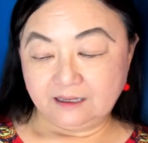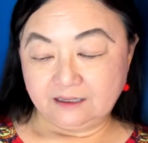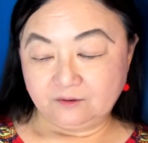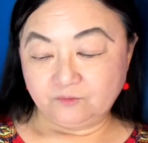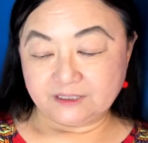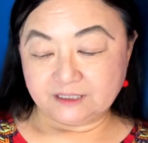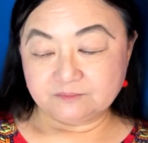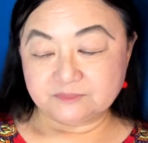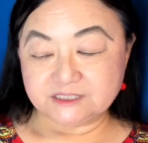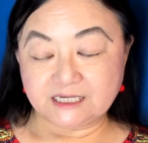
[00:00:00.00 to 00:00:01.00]

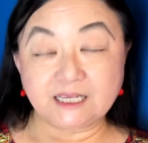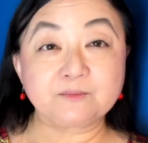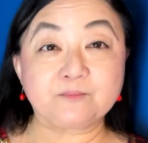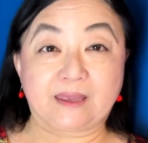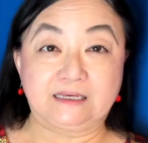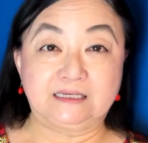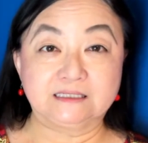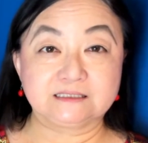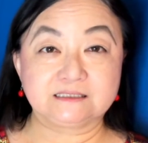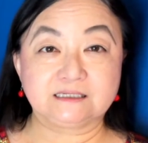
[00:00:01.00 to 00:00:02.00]
William J.
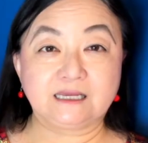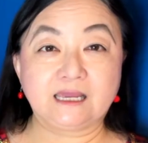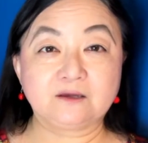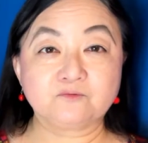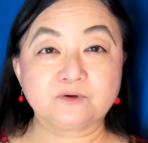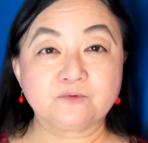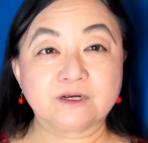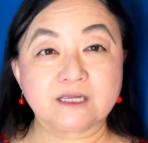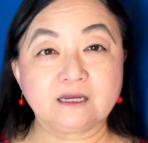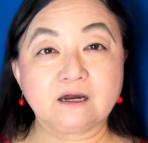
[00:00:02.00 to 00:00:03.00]
Bennett. And we're
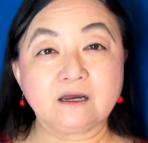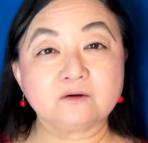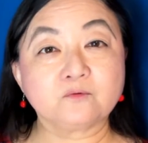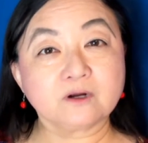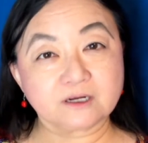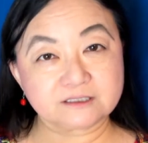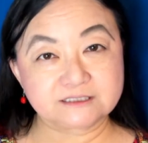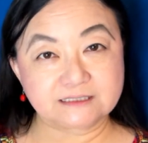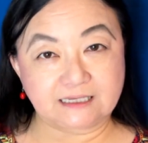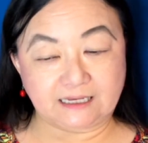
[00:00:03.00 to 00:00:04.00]
working on work
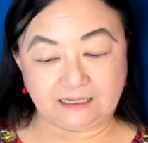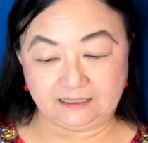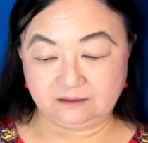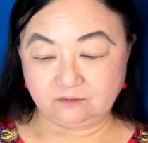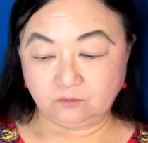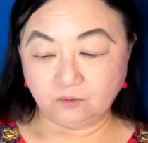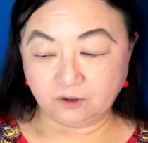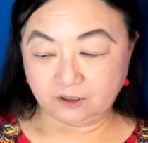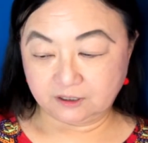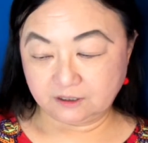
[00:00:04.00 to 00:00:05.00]
today.
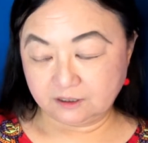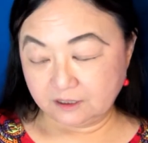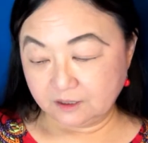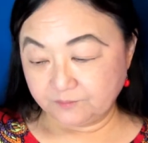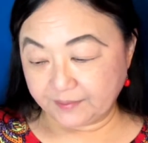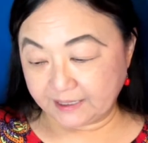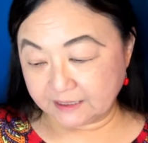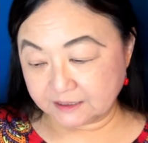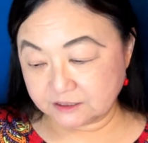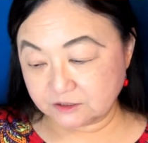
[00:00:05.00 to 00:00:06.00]
Work.
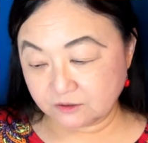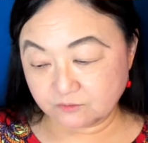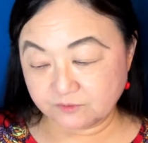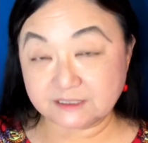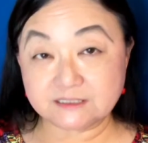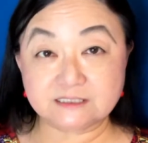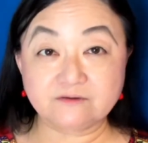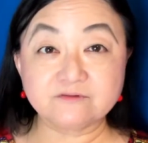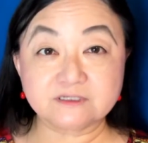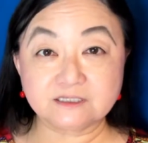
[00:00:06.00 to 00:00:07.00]
Page
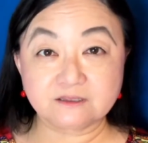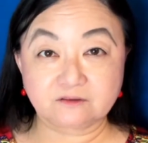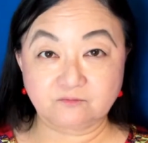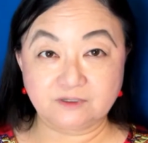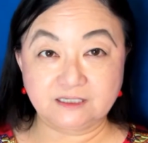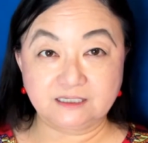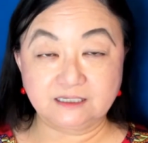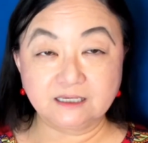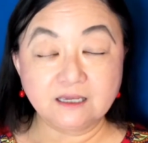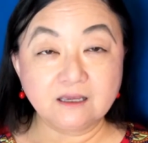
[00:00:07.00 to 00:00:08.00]
373.
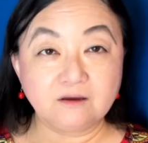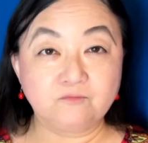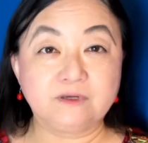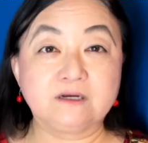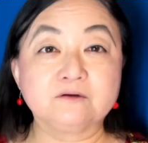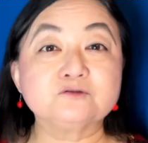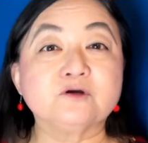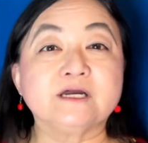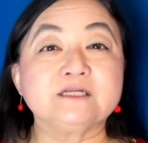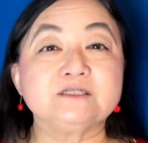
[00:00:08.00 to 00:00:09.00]
We are
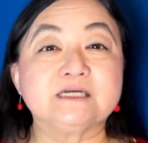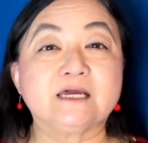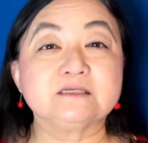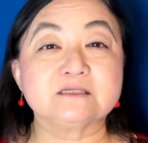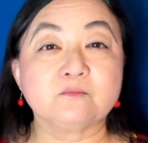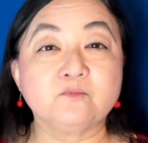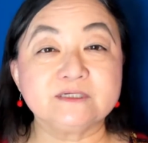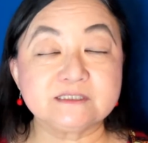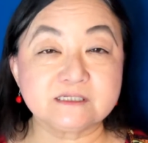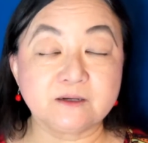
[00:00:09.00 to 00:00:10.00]
trying to get some
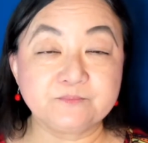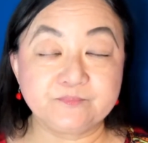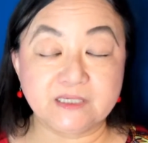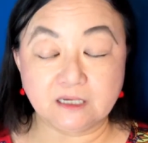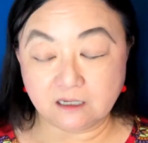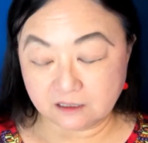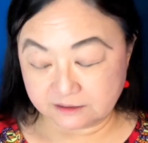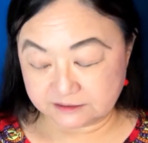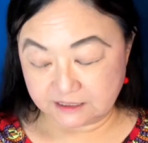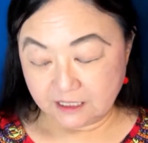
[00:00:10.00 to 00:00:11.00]
wisdom
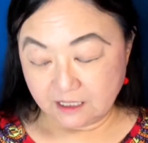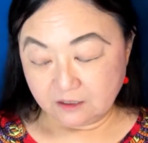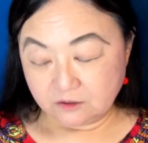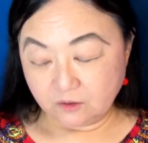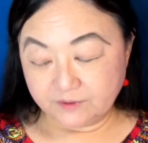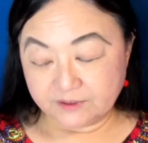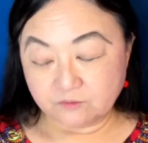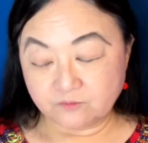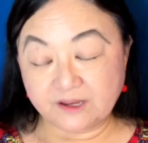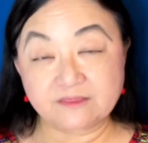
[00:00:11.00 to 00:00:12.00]
because knowing the
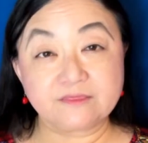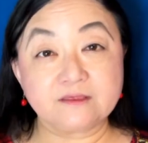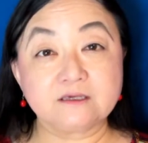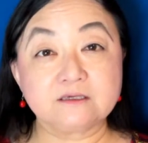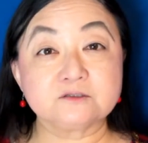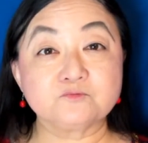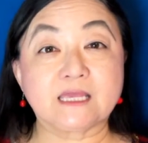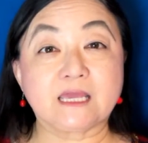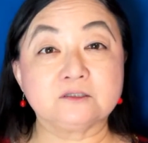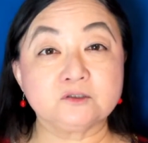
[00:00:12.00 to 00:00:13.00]
right things we
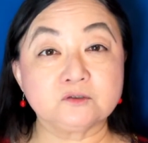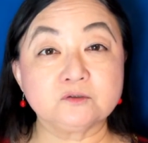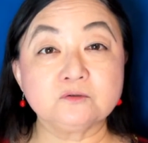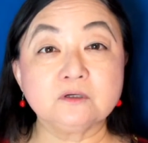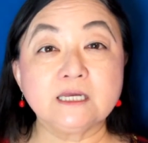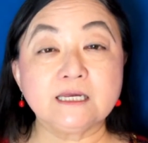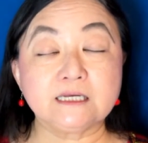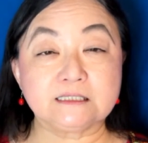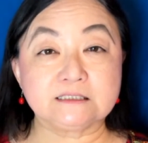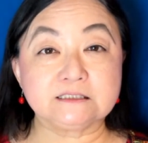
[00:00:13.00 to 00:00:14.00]
can do
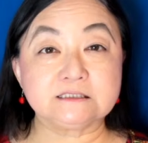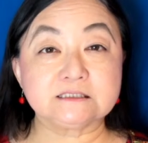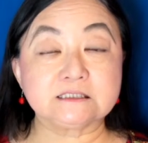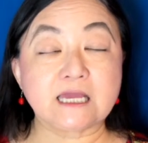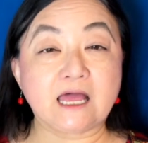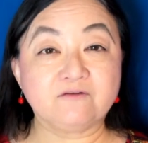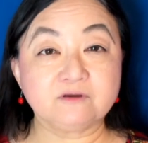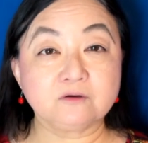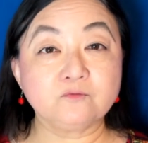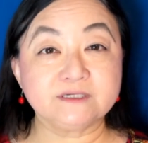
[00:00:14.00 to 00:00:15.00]
is
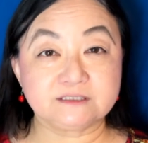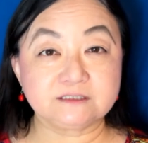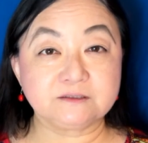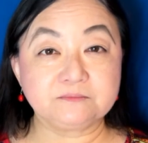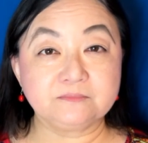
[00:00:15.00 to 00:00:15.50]
having wisdom.